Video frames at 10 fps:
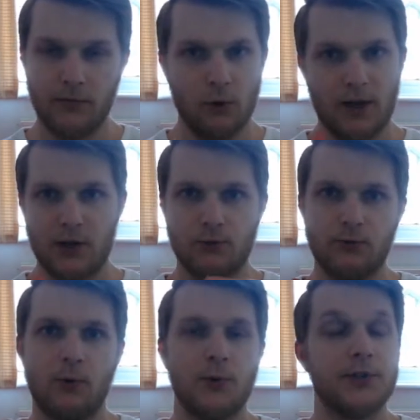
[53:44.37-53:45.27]

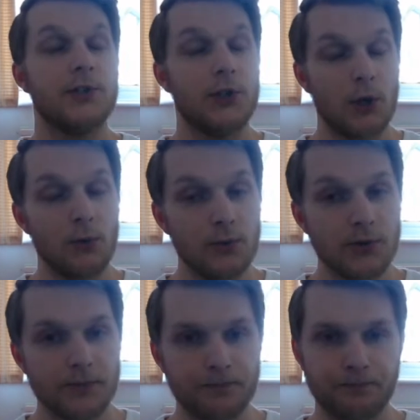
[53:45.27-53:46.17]
orchestral forces
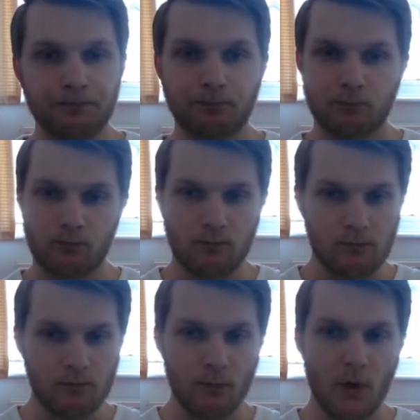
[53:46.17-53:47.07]
used,
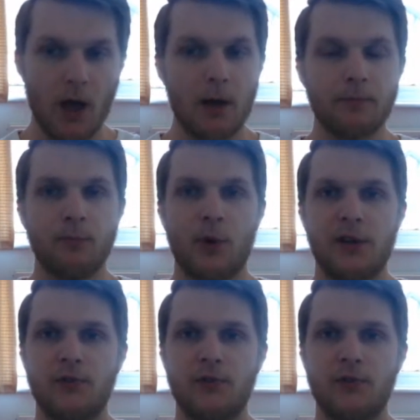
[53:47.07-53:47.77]
but